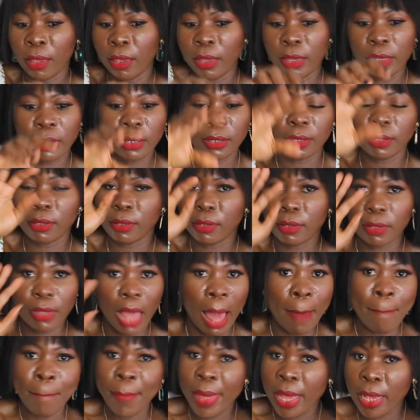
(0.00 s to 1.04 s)
is
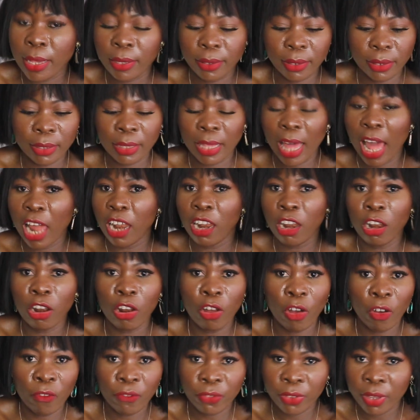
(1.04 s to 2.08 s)
amazing. I
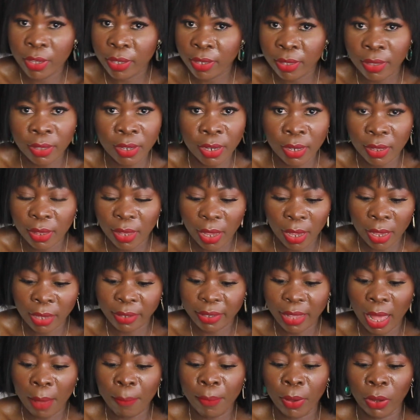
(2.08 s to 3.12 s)
love these
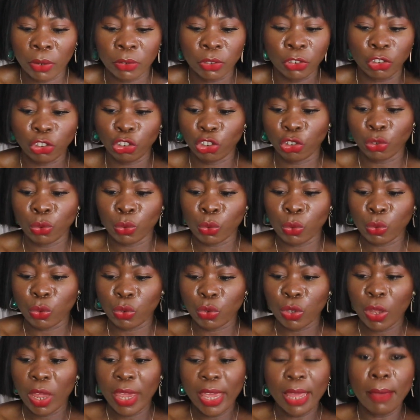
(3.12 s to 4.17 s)
details about the shoes.